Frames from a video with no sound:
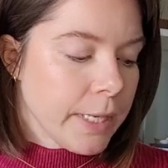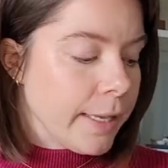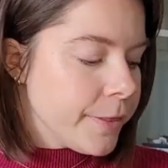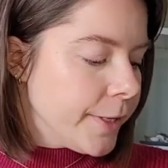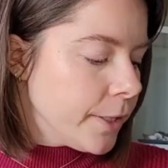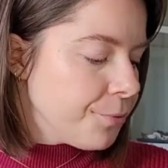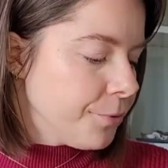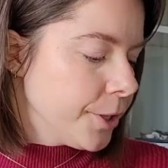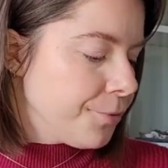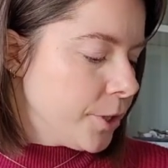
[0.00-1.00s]
And then
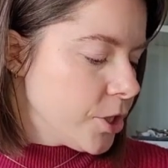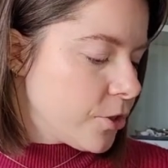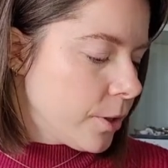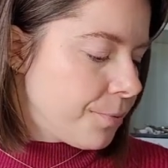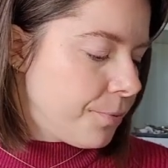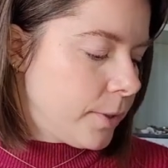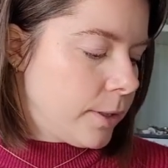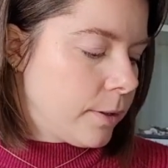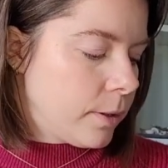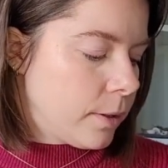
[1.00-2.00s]
for the fun stuff,
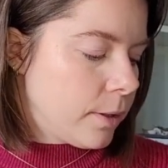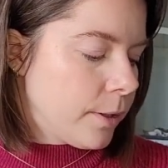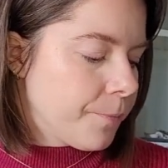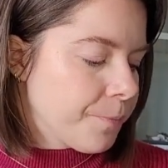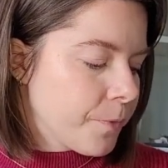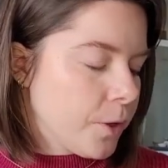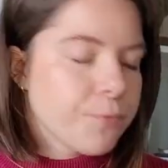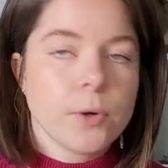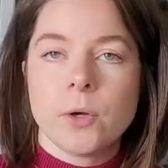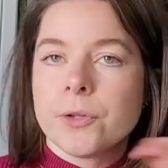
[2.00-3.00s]

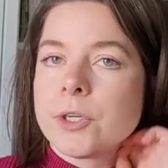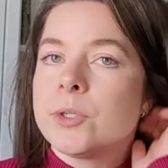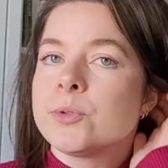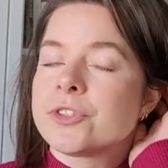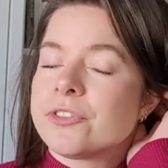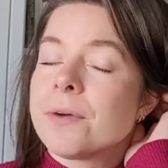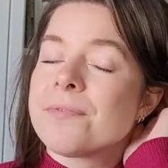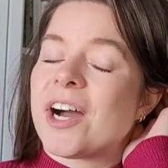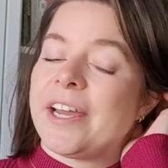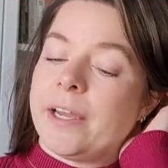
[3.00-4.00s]
for all the new
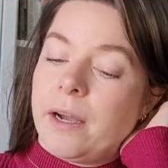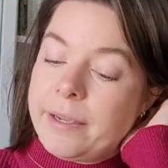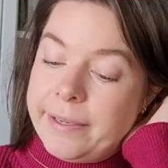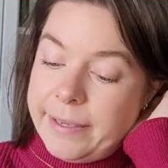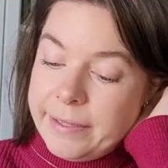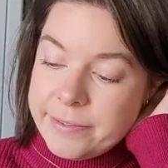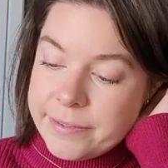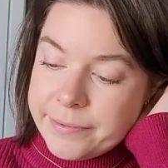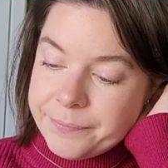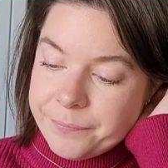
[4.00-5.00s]
stuff I
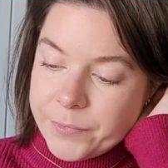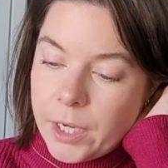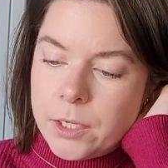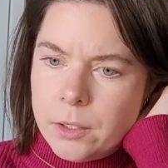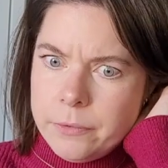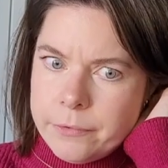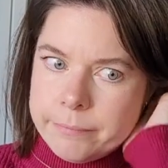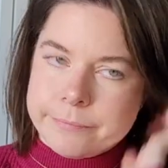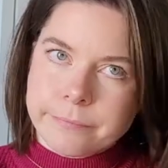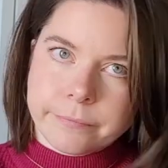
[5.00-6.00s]
got.
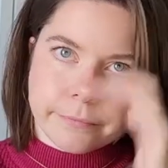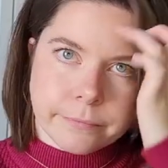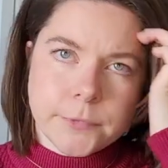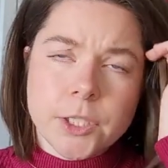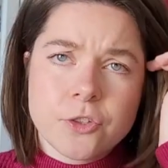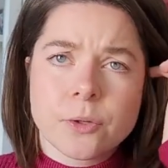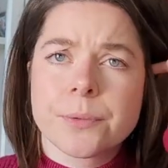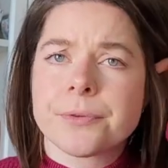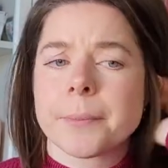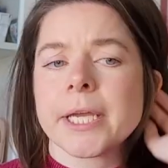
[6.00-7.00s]

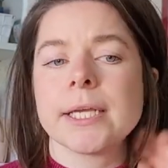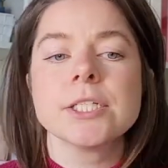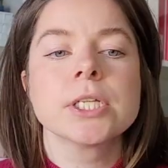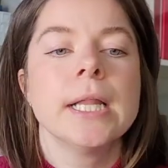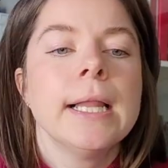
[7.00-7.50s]
Sorry for my English.